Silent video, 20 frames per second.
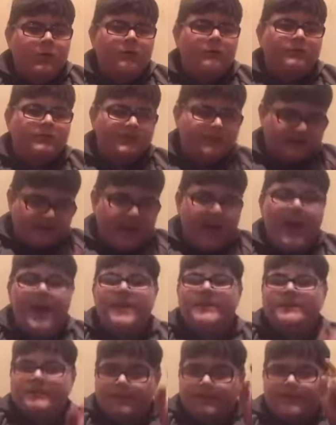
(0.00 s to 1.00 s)
today.
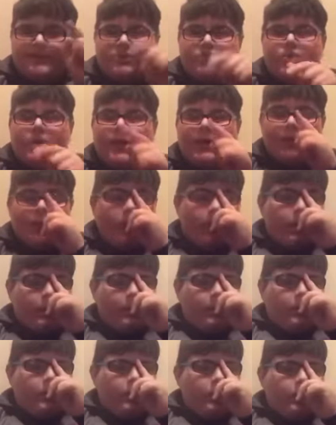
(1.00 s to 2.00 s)
It's going to be straight
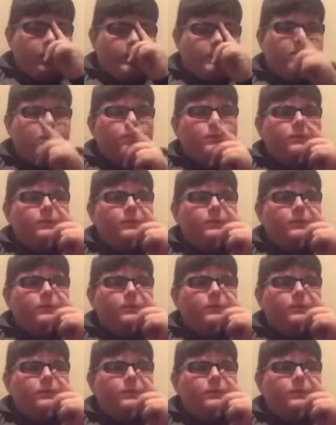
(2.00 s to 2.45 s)
It's going to